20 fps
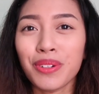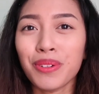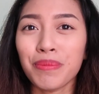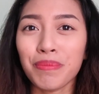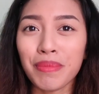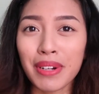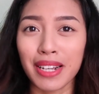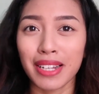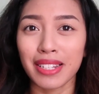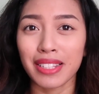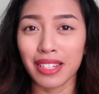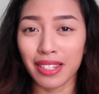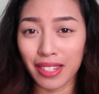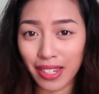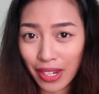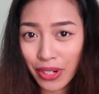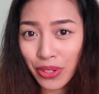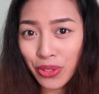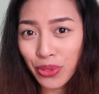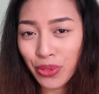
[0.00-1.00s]
don't mind the
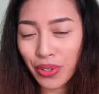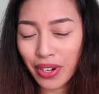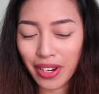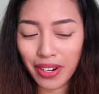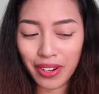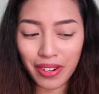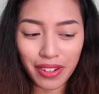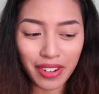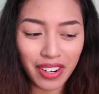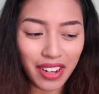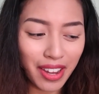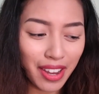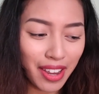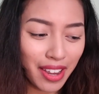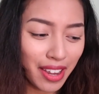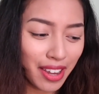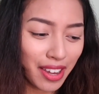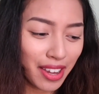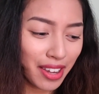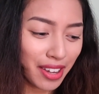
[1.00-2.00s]
natural hair.
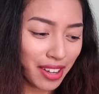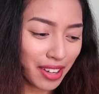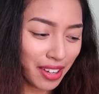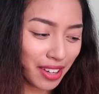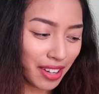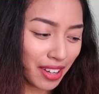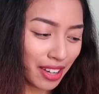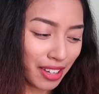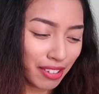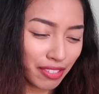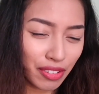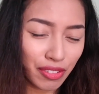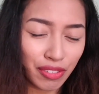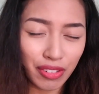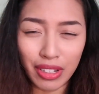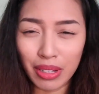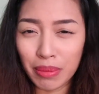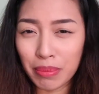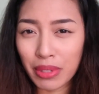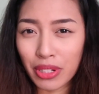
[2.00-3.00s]
I haven't
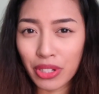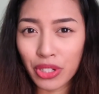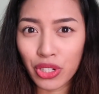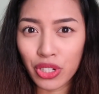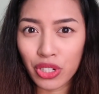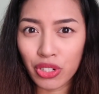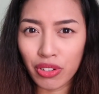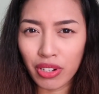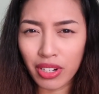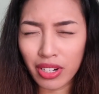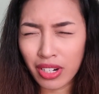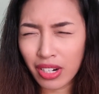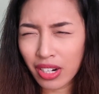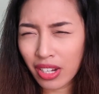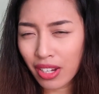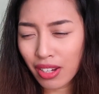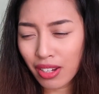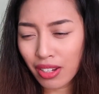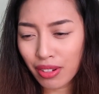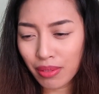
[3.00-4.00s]
really been
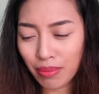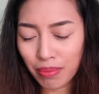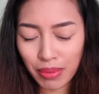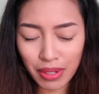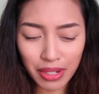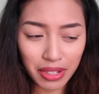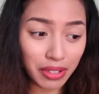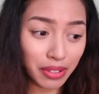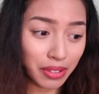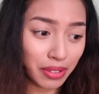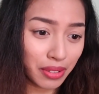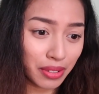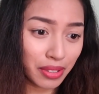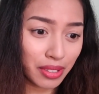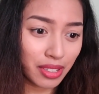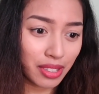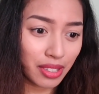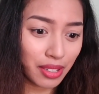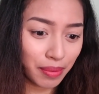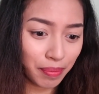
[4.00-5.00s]
straightening it
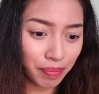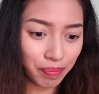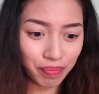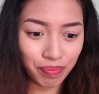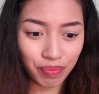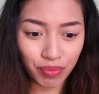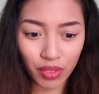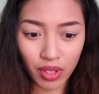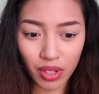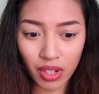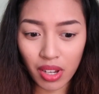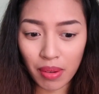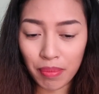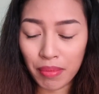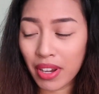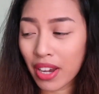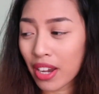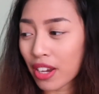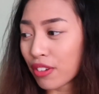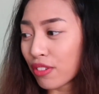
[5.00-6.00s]
because I'm
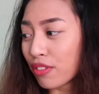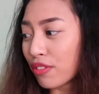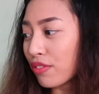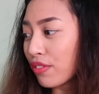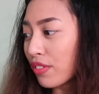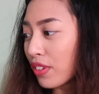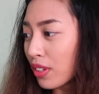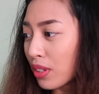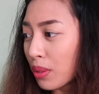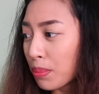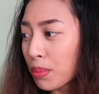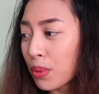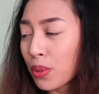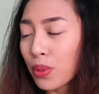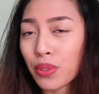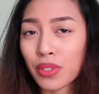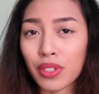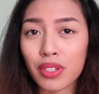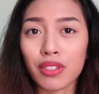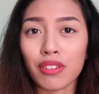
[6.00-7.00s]
kind of in the
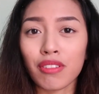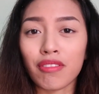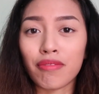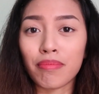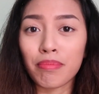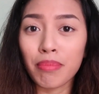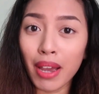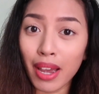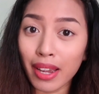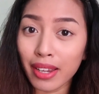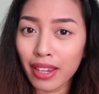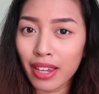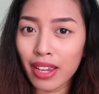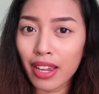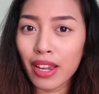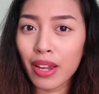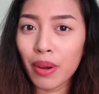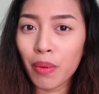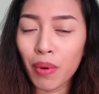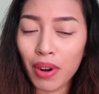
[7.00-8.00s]
process of
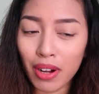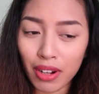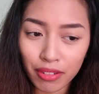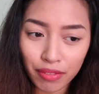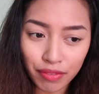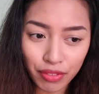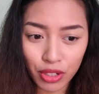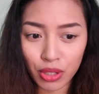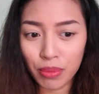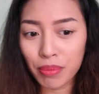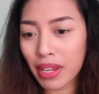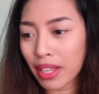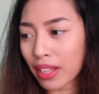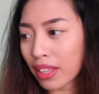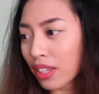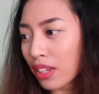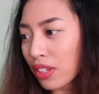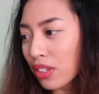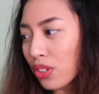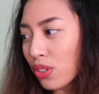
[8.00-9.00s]
packing while filming
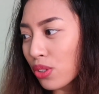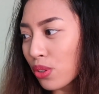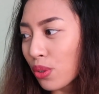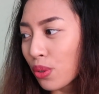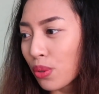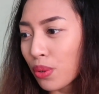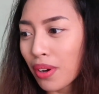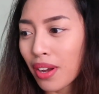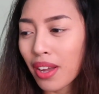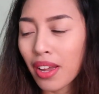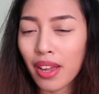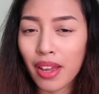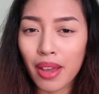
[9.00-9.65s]
this. So